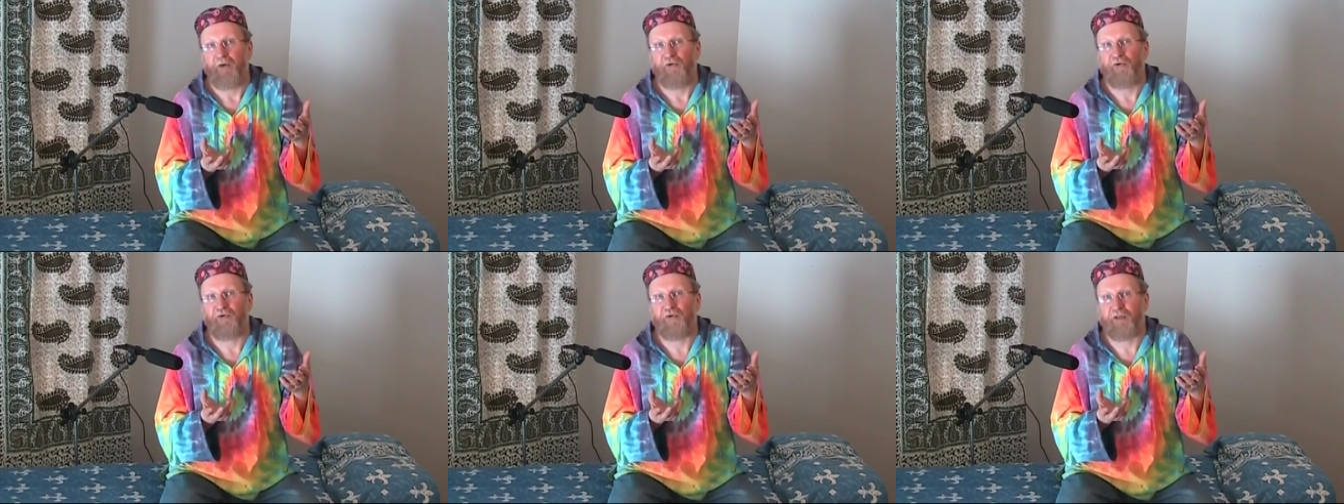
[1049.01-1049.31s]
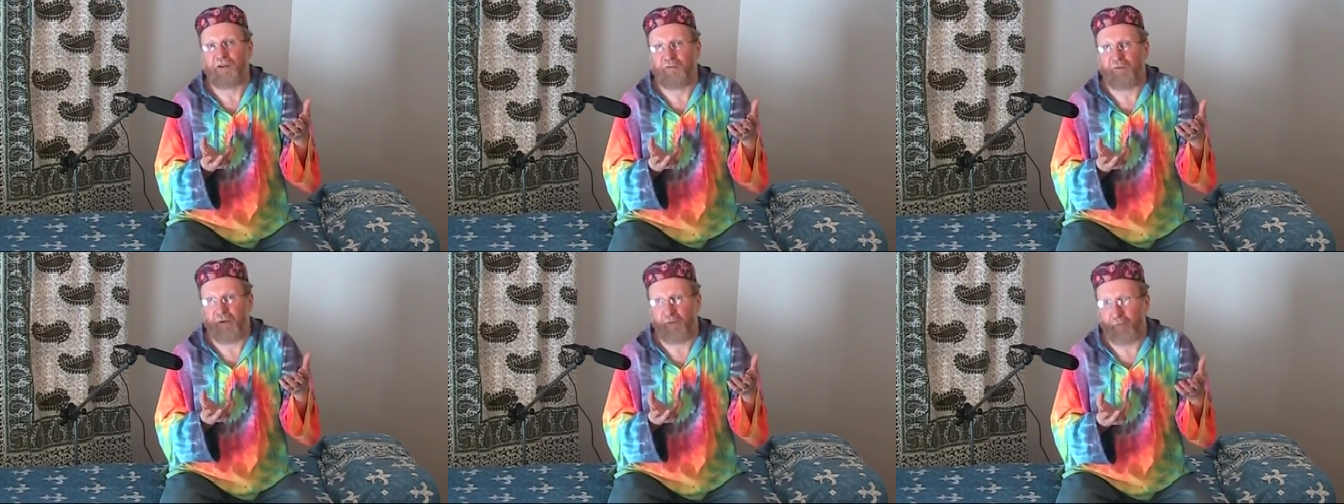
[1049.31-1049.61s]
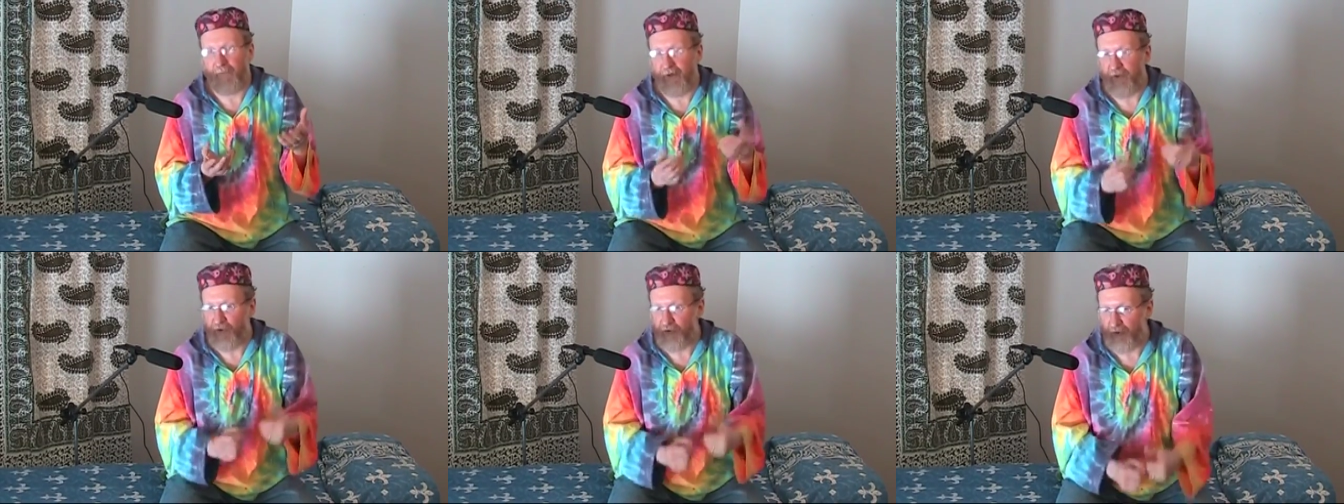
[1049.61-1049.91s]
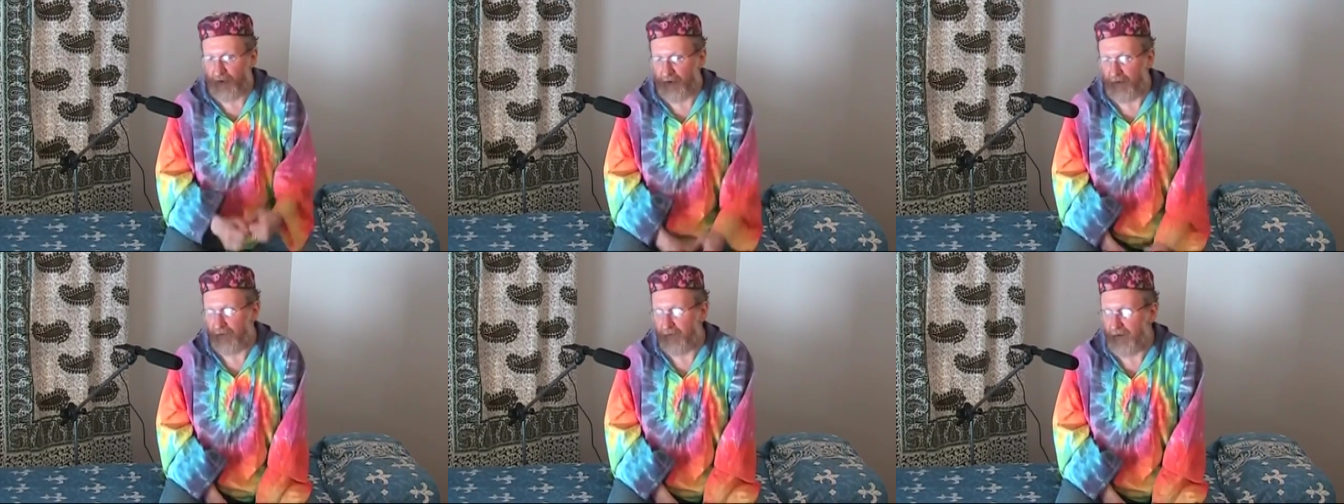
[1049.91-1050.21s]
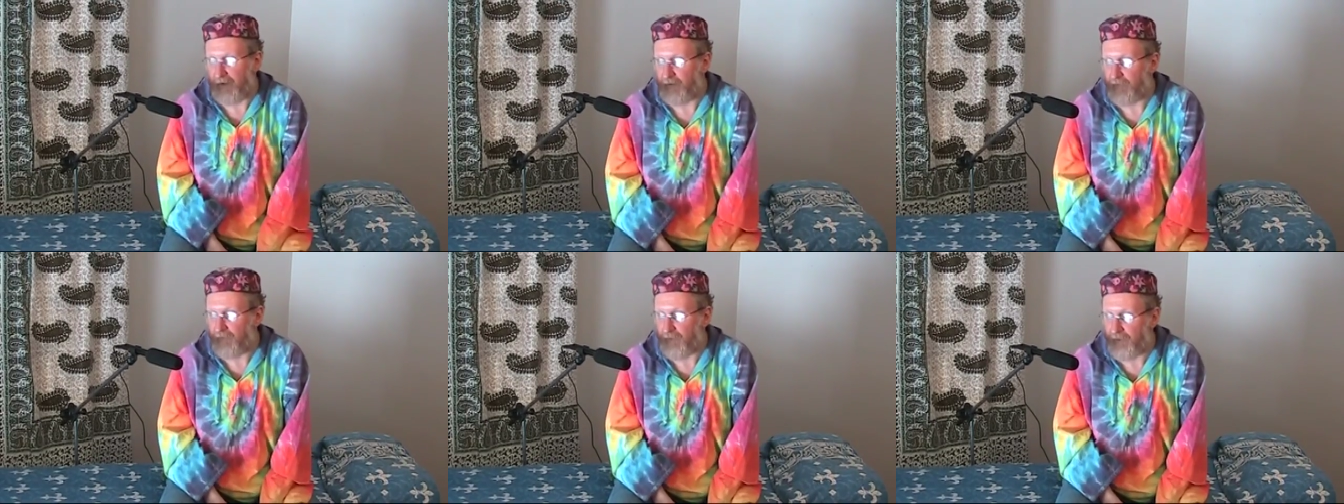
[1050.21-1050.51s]
transformational
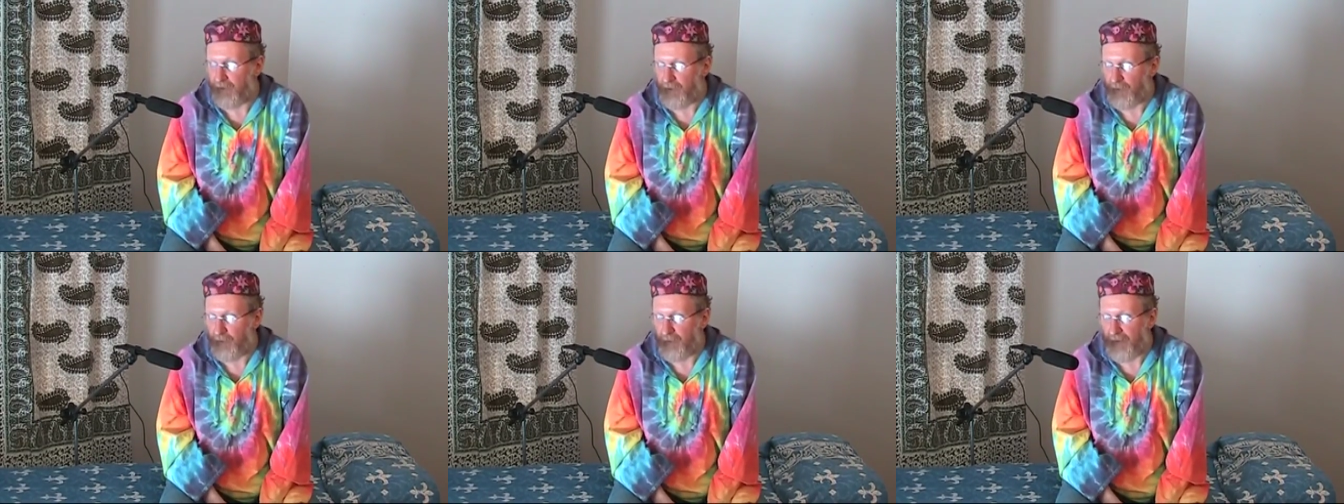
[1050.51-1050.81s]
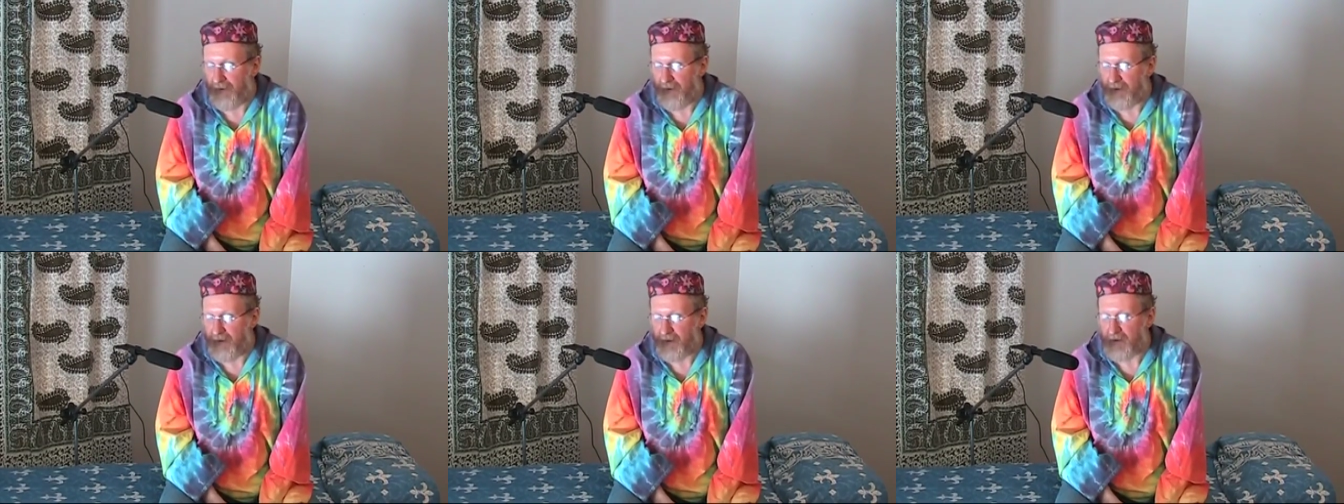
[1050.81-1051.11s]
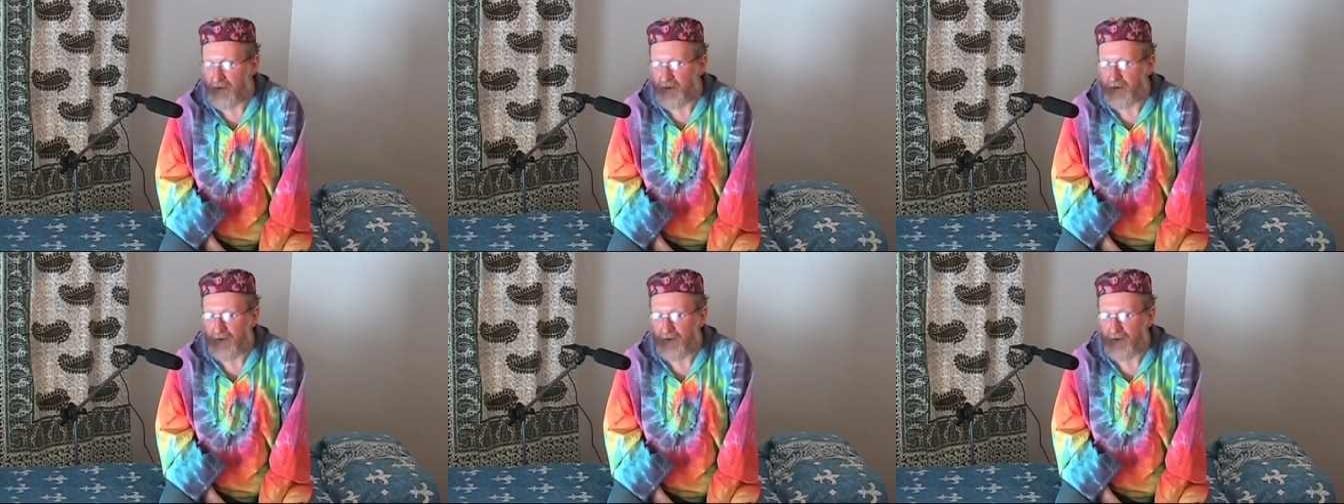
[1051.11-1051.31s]
event for the humanity.